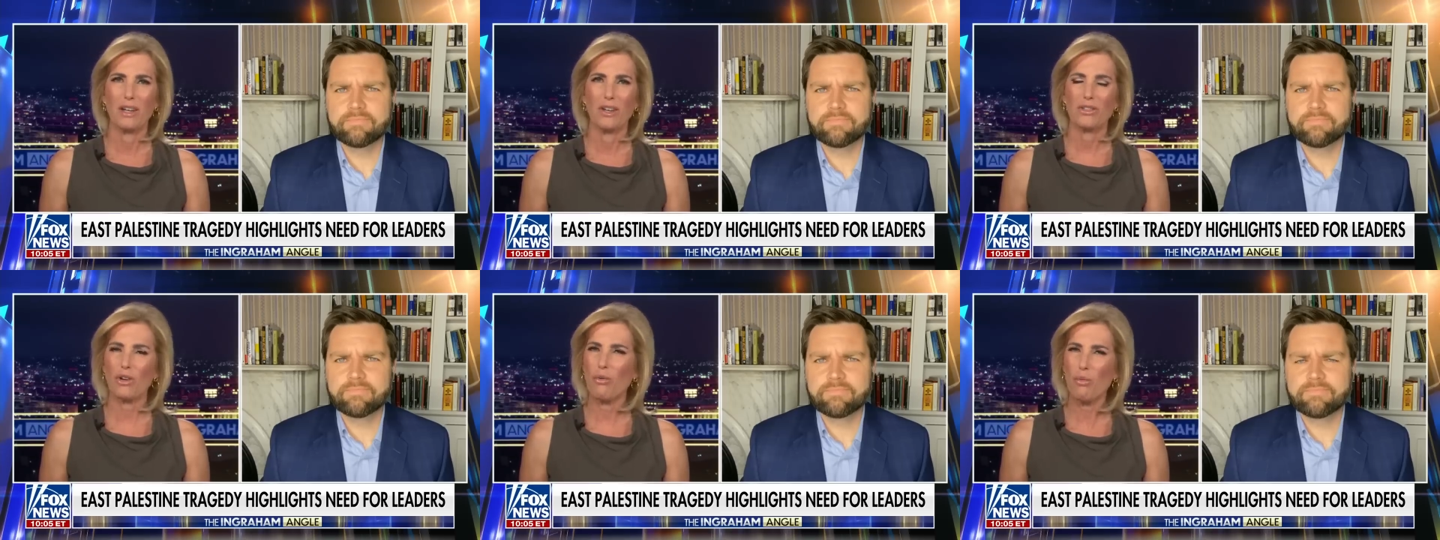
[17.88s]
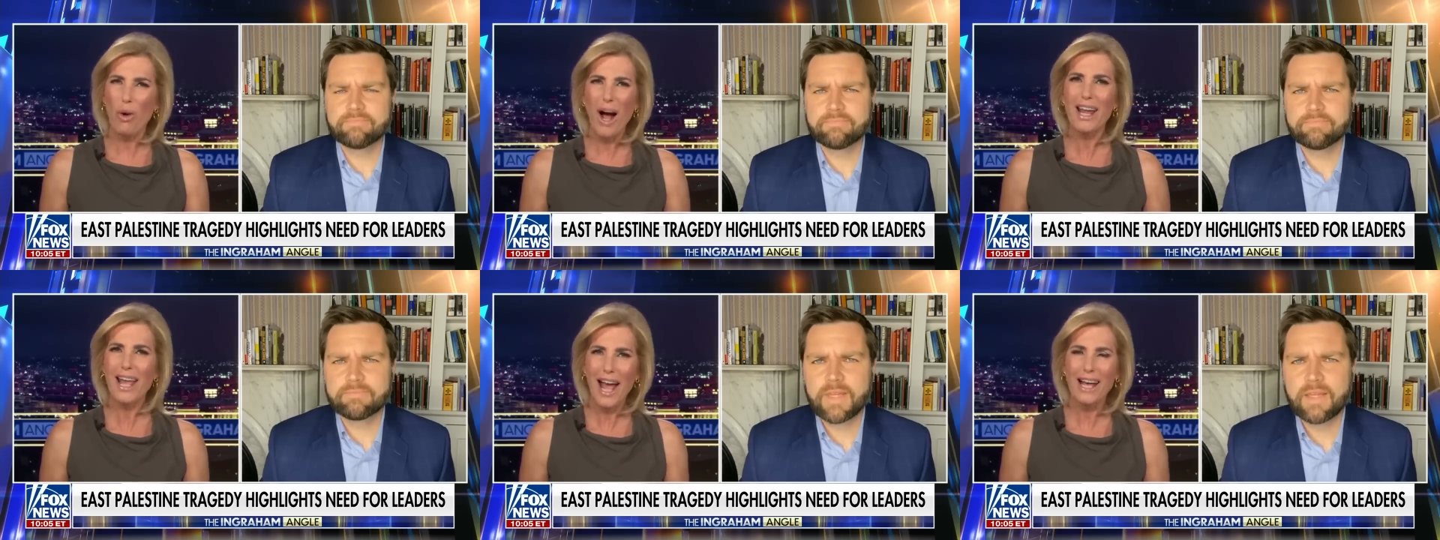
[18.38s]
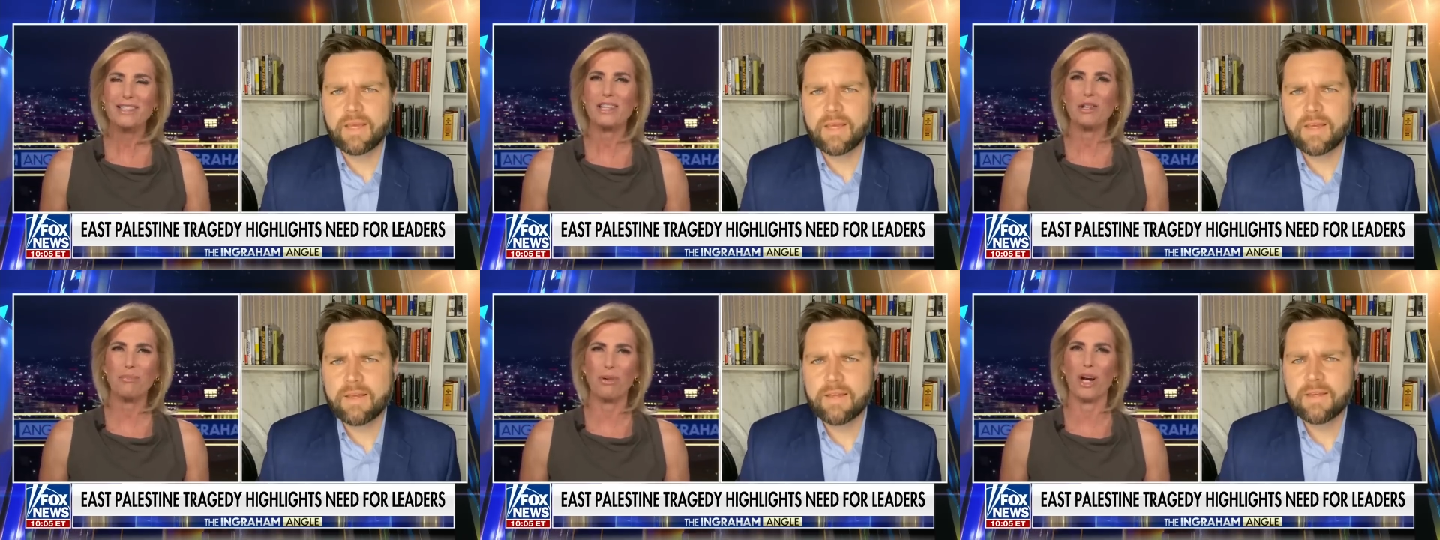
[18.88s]
Speaker 1: So why
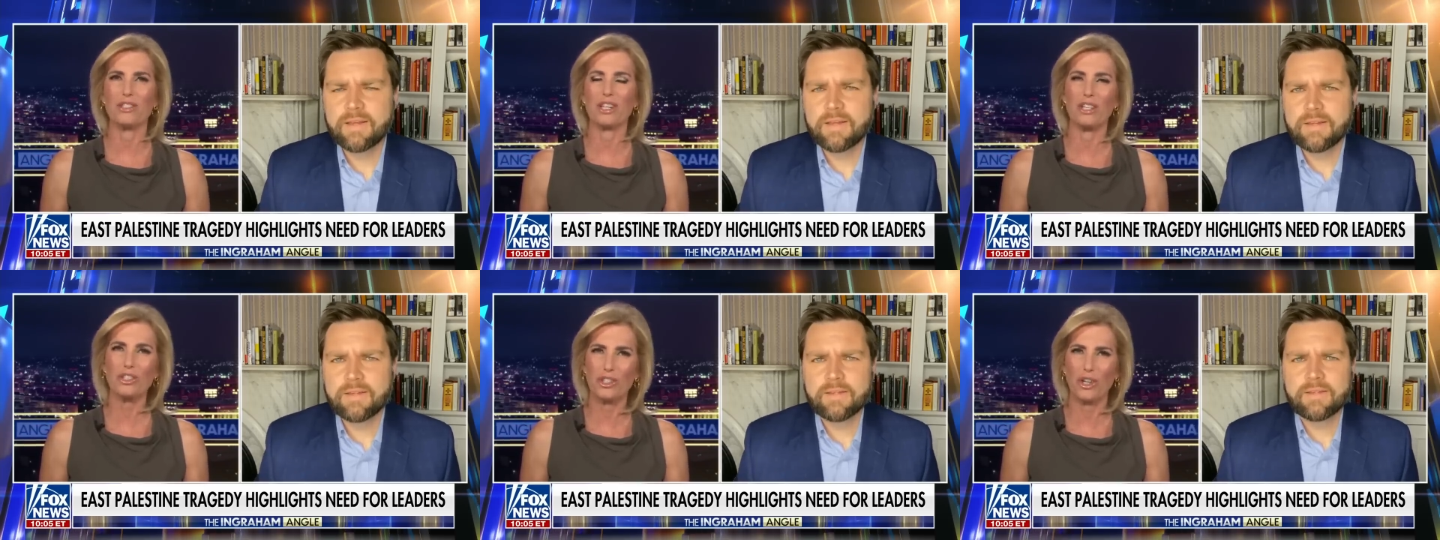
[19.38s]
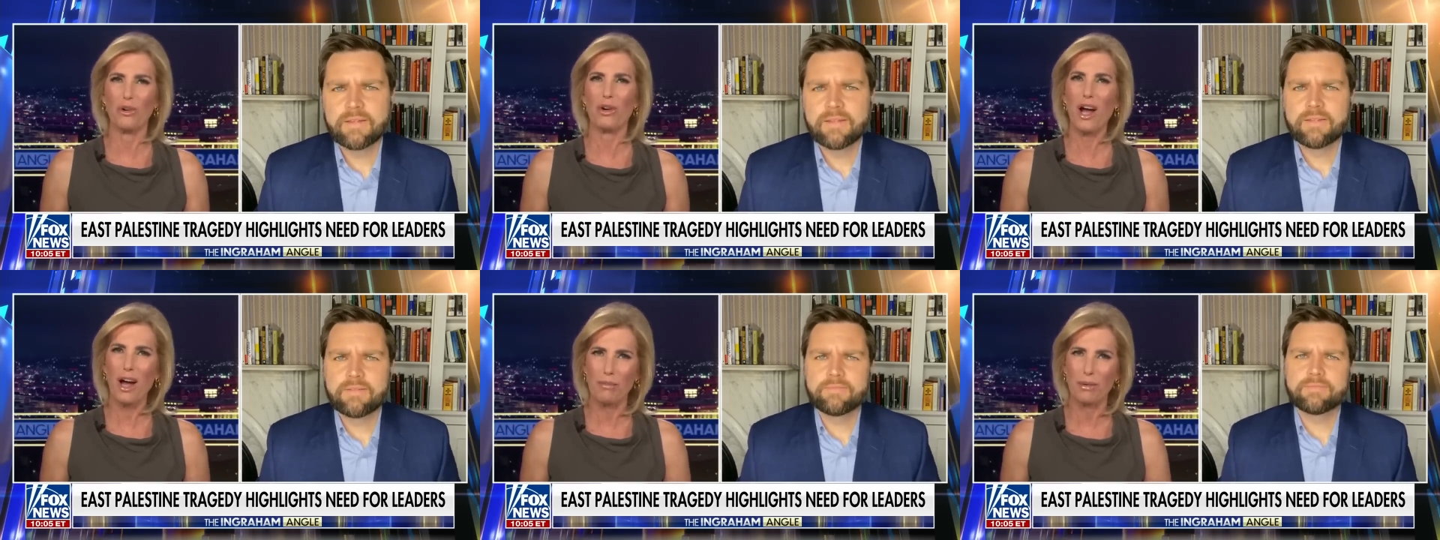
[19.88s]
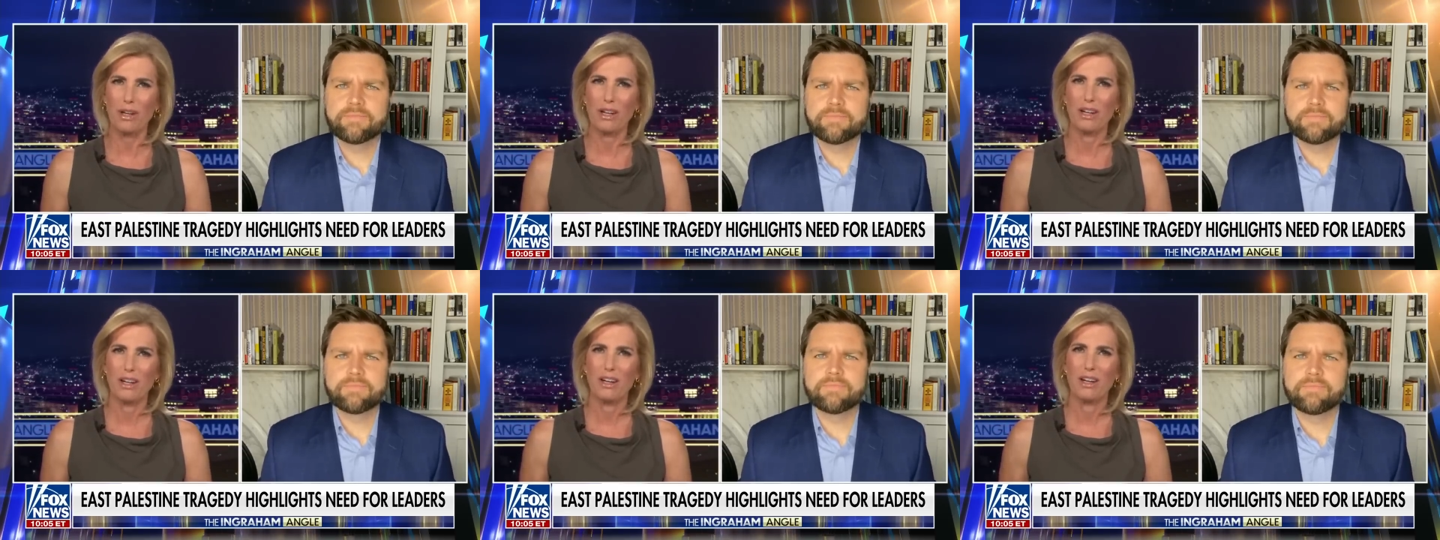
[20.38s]
hasn't the president shown up?
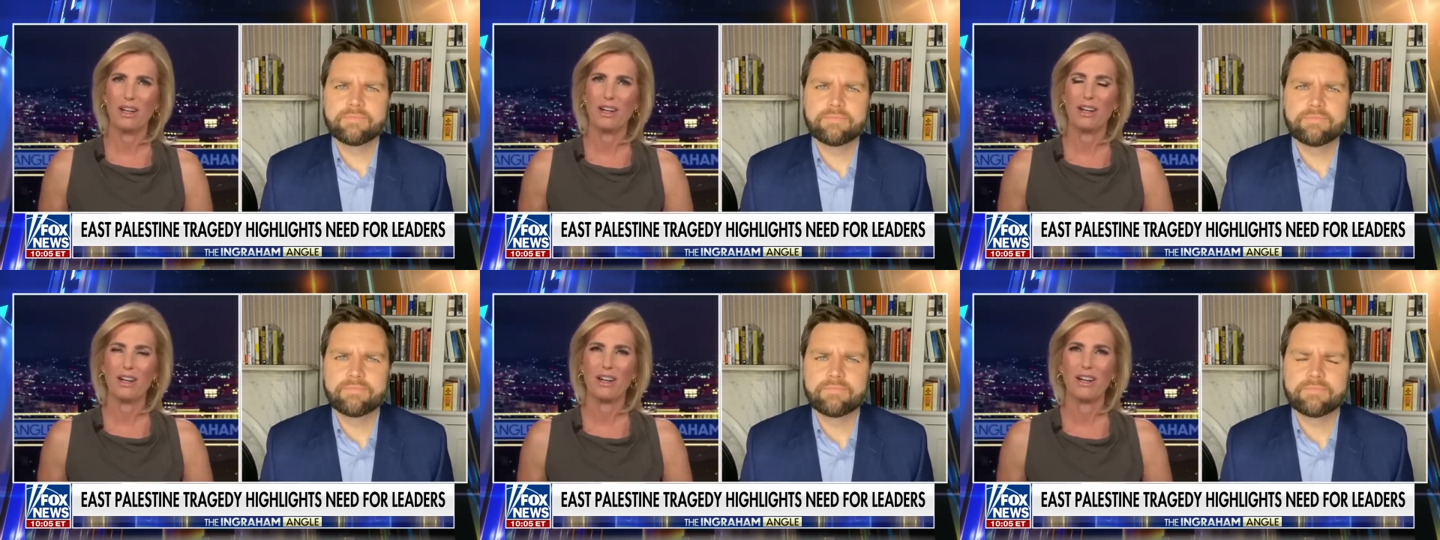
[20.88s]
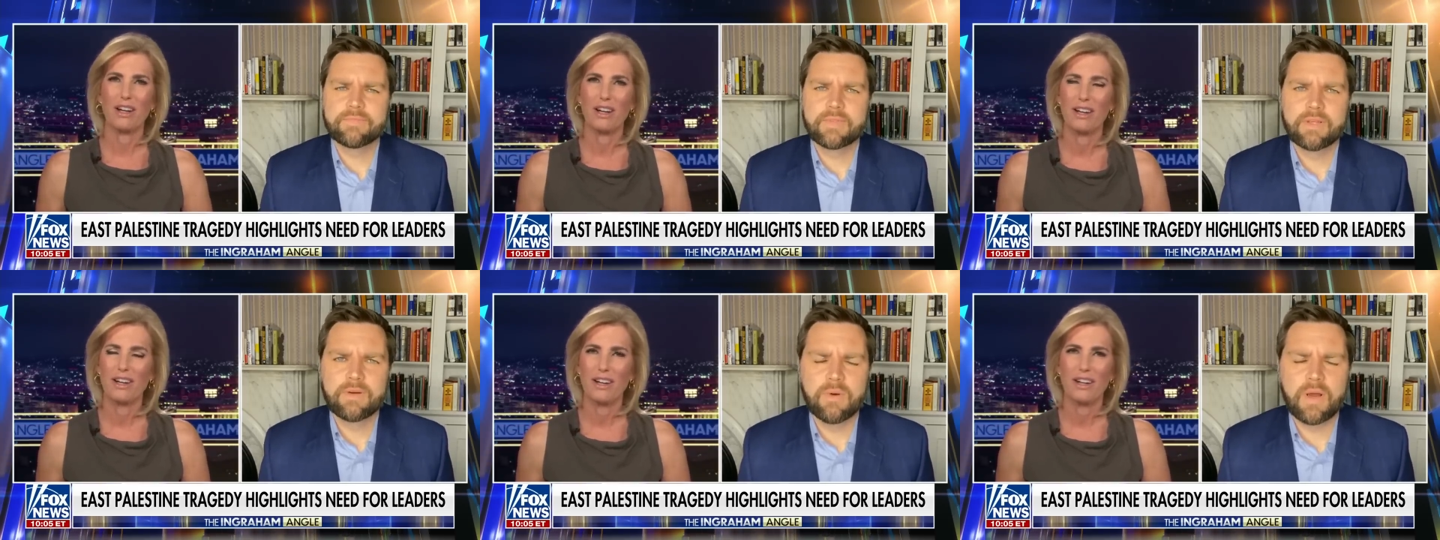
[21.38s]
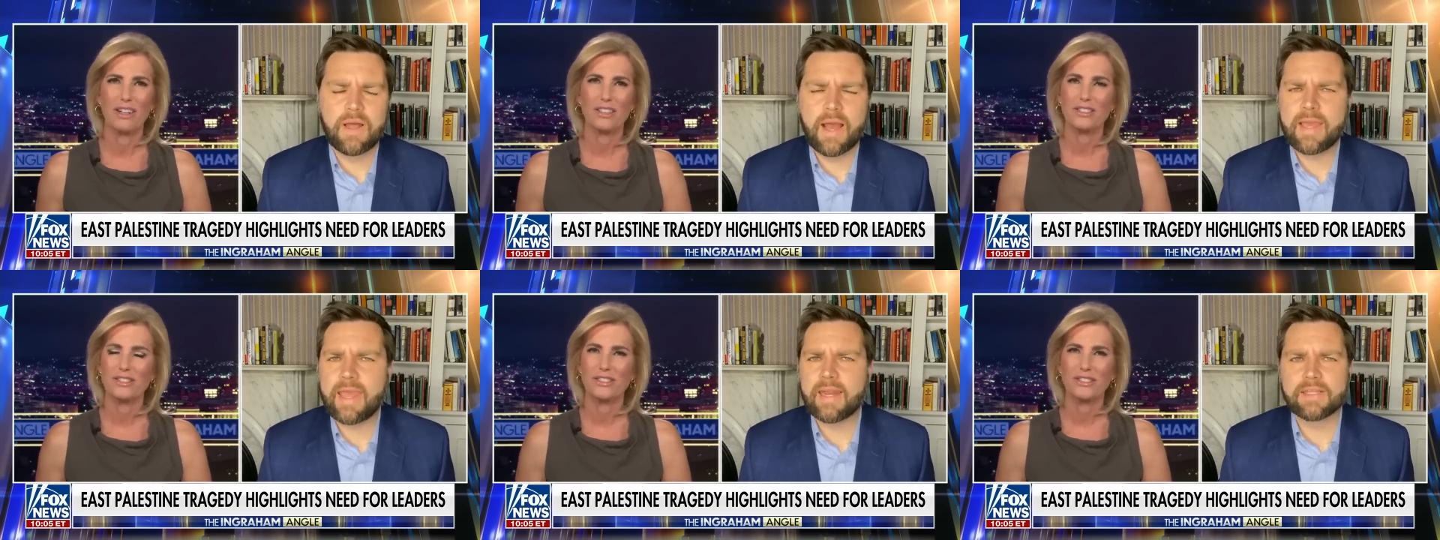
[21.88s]
Speaker 2: Well,
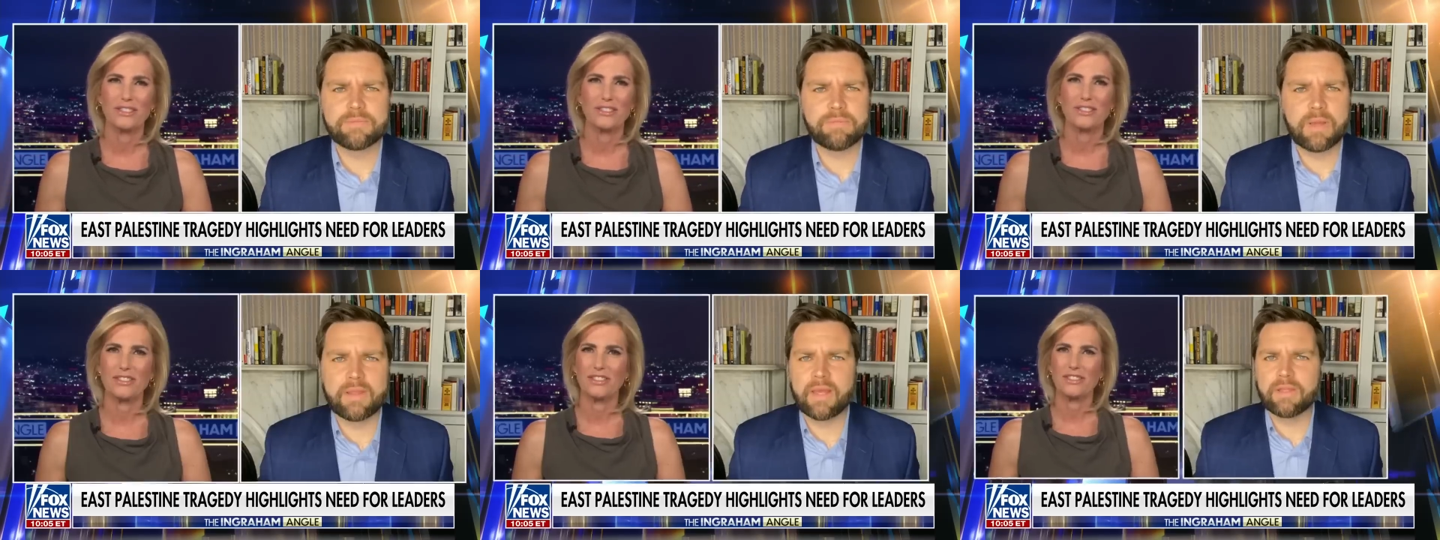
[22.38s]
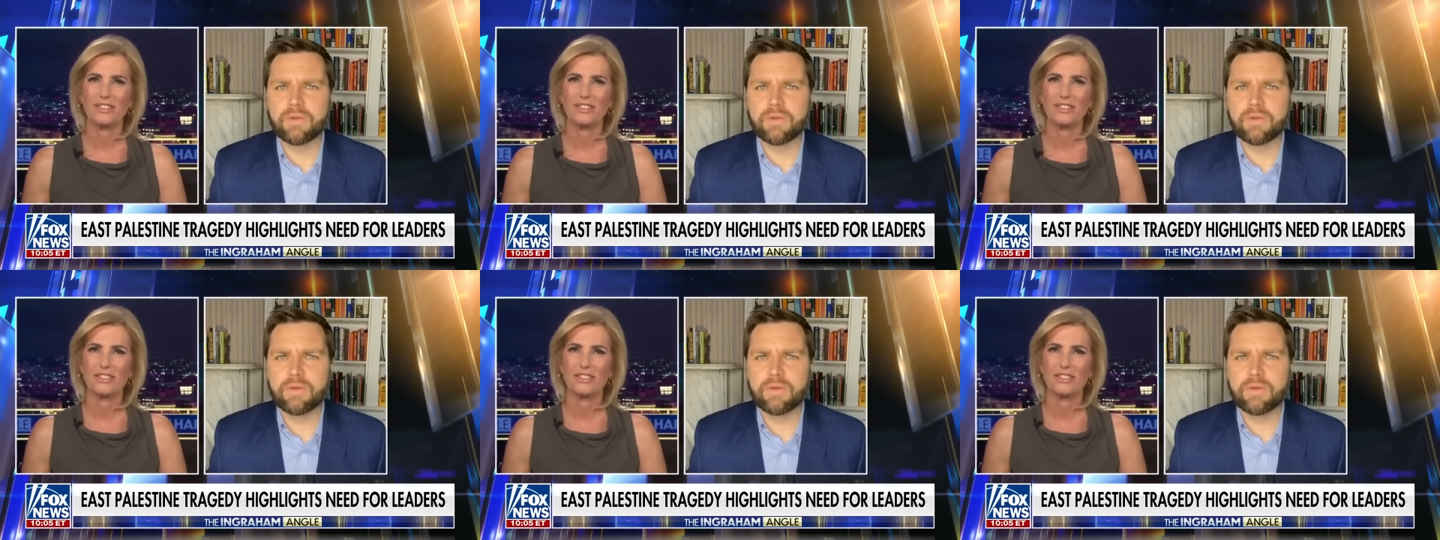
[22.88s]
I can't explain that,